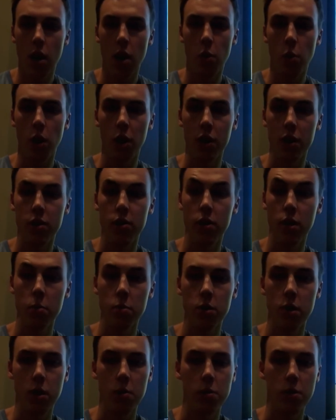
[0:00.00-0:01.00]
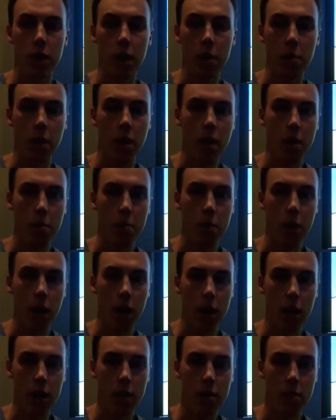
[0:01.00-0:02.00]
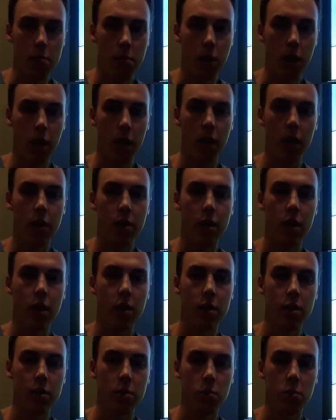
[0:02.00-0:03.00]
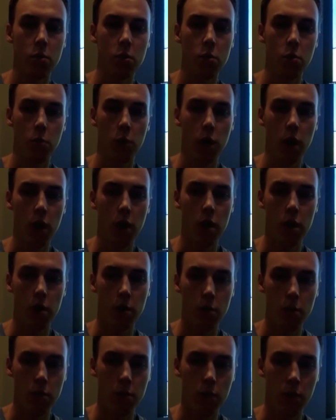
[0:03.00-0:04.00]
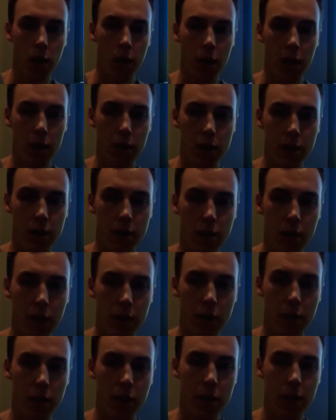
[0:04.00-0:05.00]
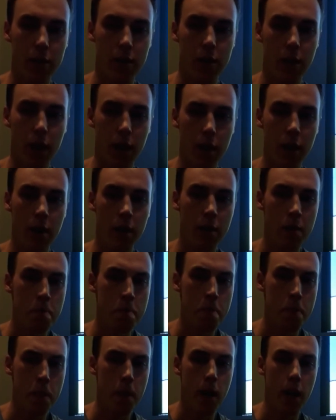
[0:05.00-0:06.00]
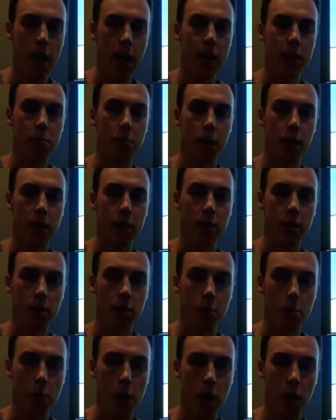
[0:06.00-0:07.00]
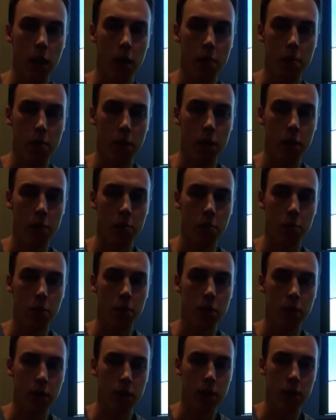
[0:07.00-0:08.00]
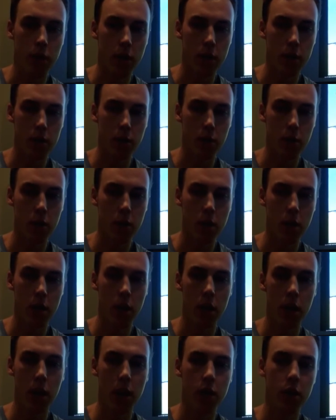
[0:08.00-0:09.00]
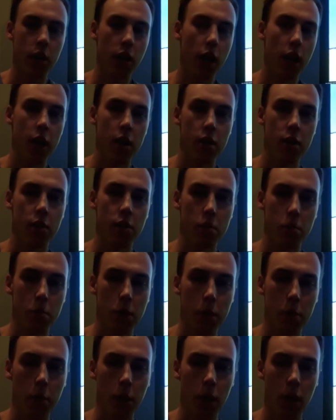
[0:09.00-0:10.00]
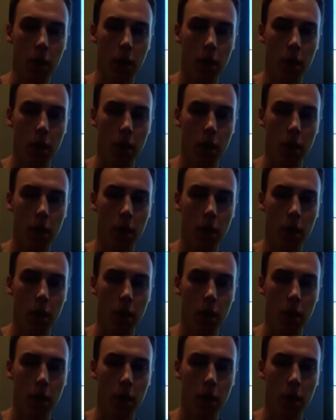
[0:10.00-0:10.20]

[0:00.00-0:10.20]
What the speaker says: While the Slip Slop Slap campaign has admittedly done some good work with regard to safety in the sun, there are aspects that could make it much more successful in the education of the public.